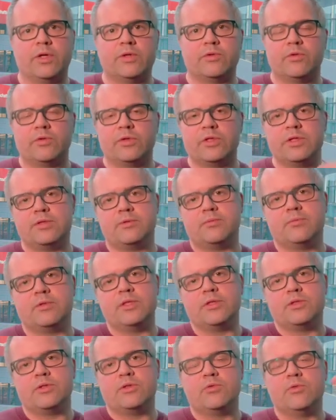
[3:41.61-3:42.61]
So these,
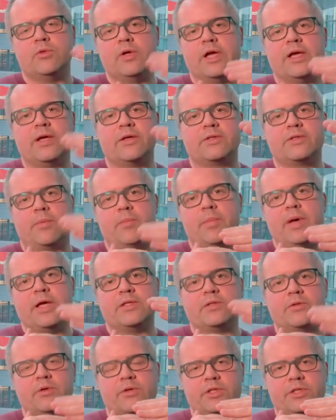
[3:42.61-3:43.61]
these two layers are
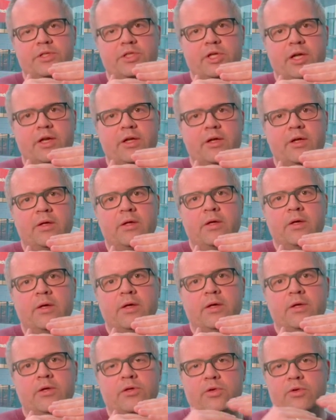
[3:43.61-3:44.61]
based on each other.
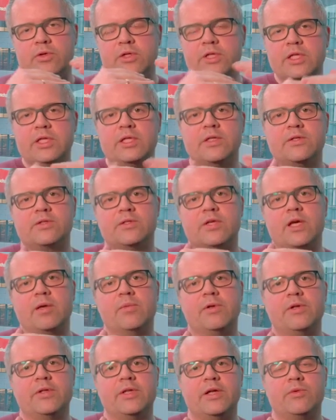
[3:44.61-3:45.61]
You need a
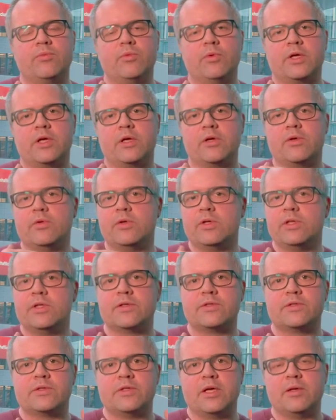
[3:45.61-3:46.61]
stable networking, you need a
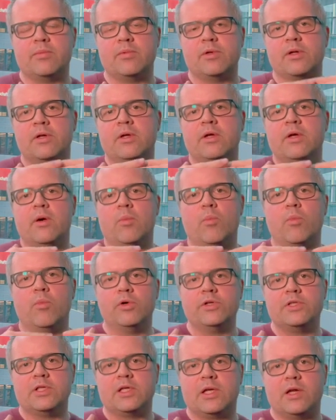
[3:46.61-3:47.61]
stable
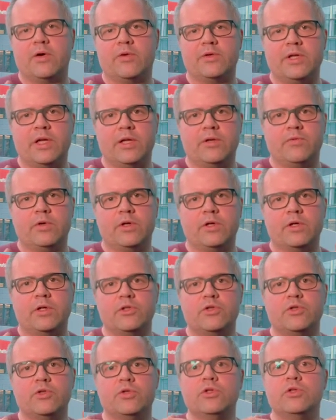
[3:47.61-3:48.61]
multi-cloud networking
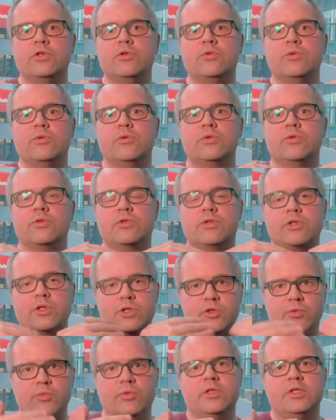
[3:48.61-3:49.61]
to do
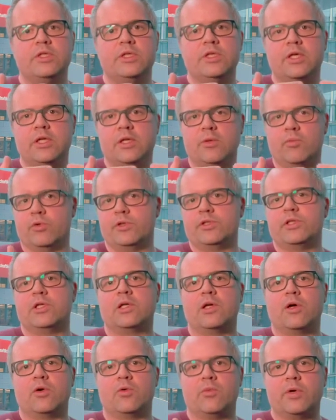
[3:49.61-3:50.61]
security in a
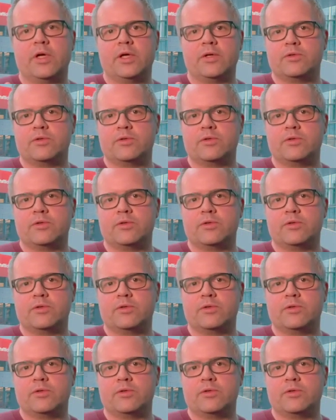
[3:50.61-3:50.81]
multi-cloud way.